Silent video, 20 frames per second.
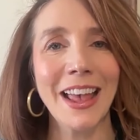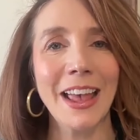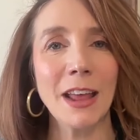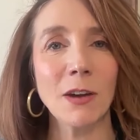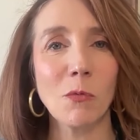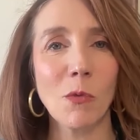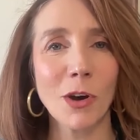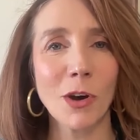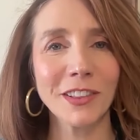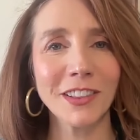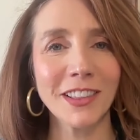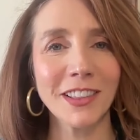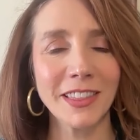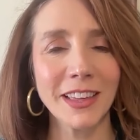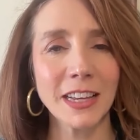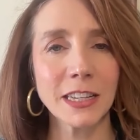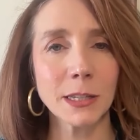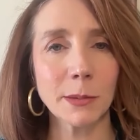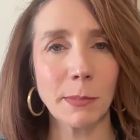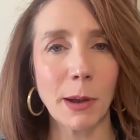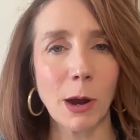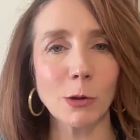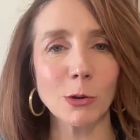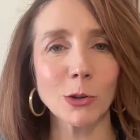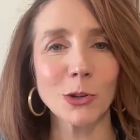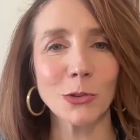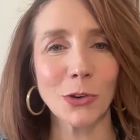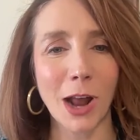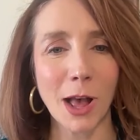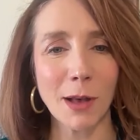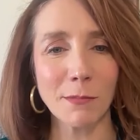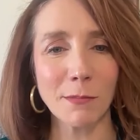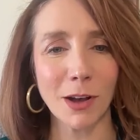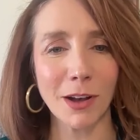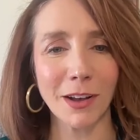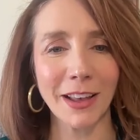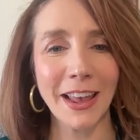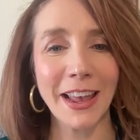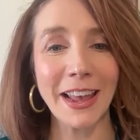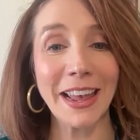And one of the things about
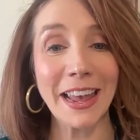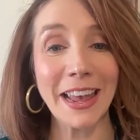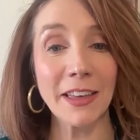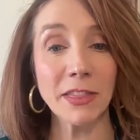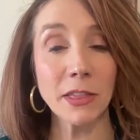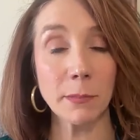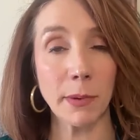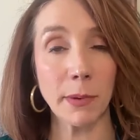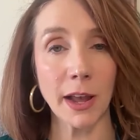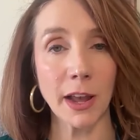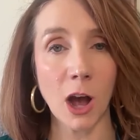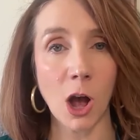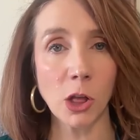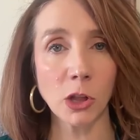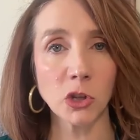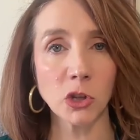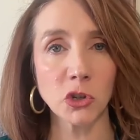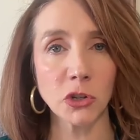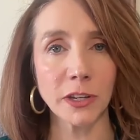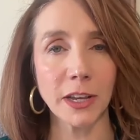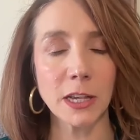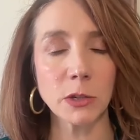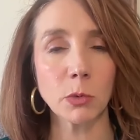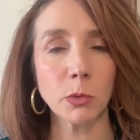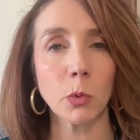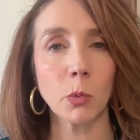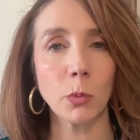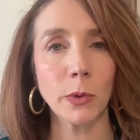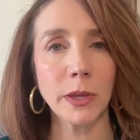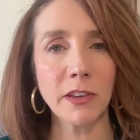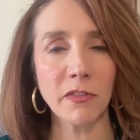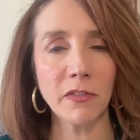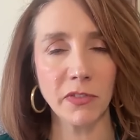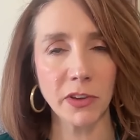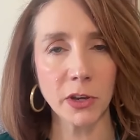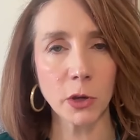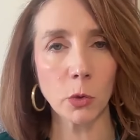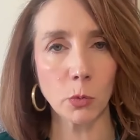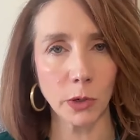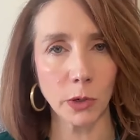trauma and the biology is when we
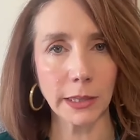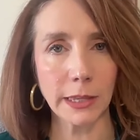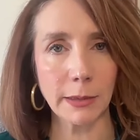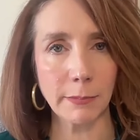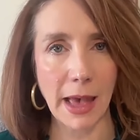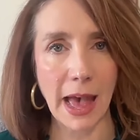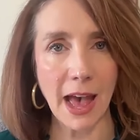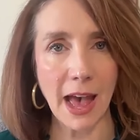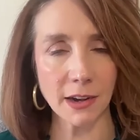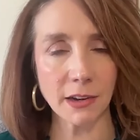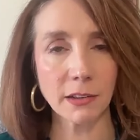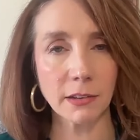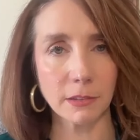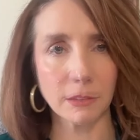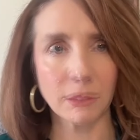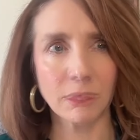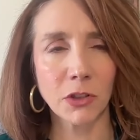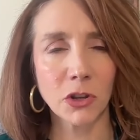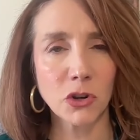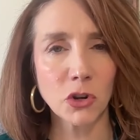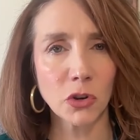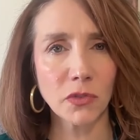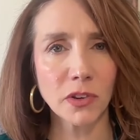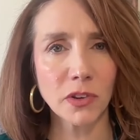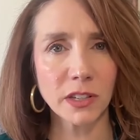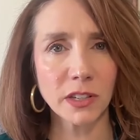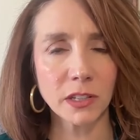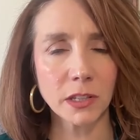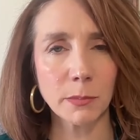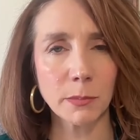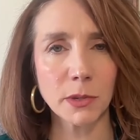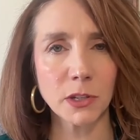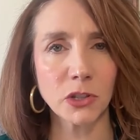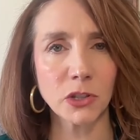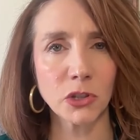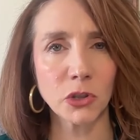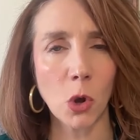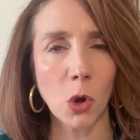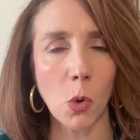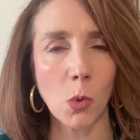feel really bad, the nervous system is
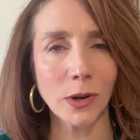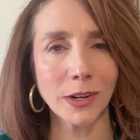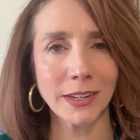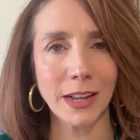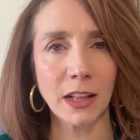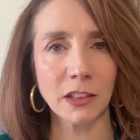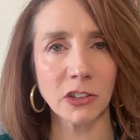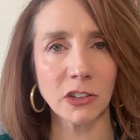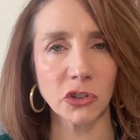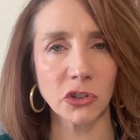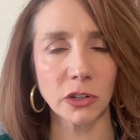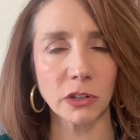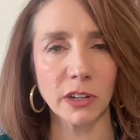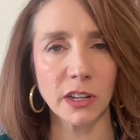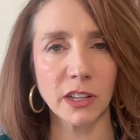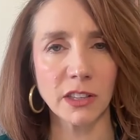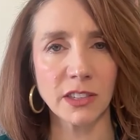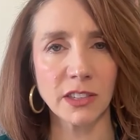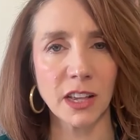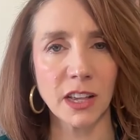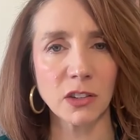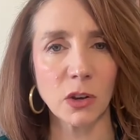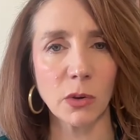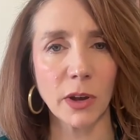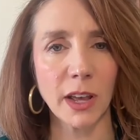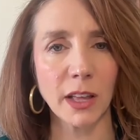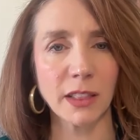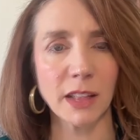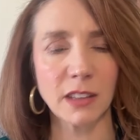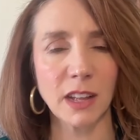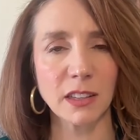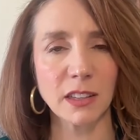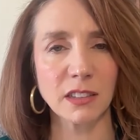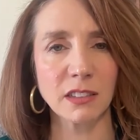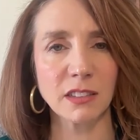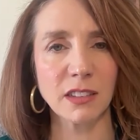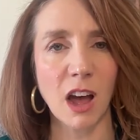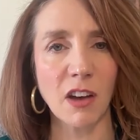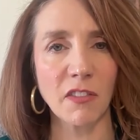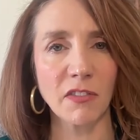so intelligent. It says, okay, let's
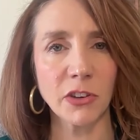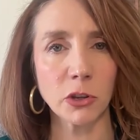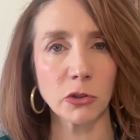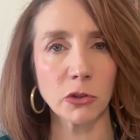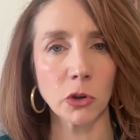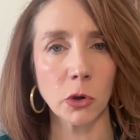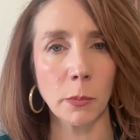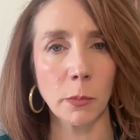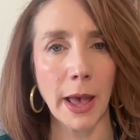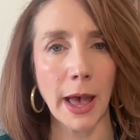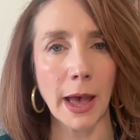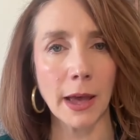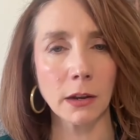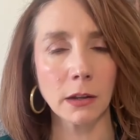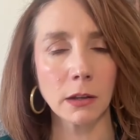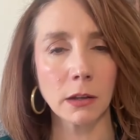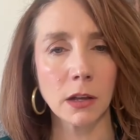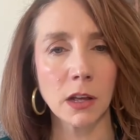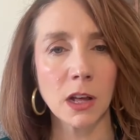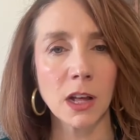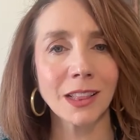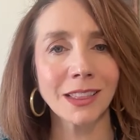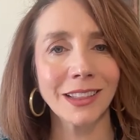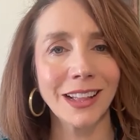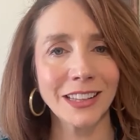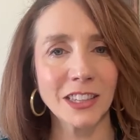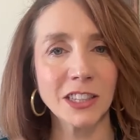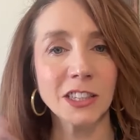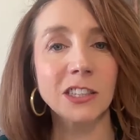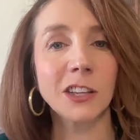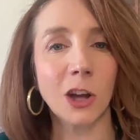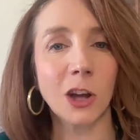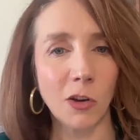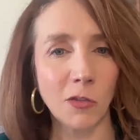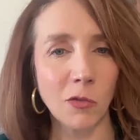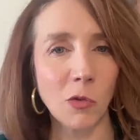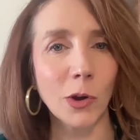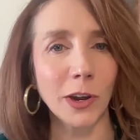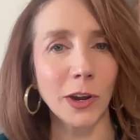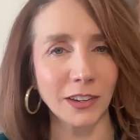not feel so bad. Let's
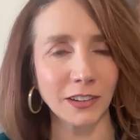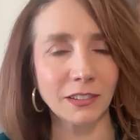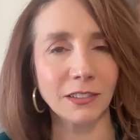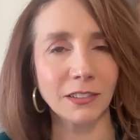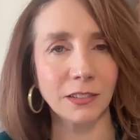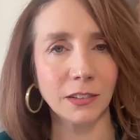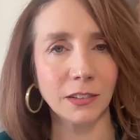avoid.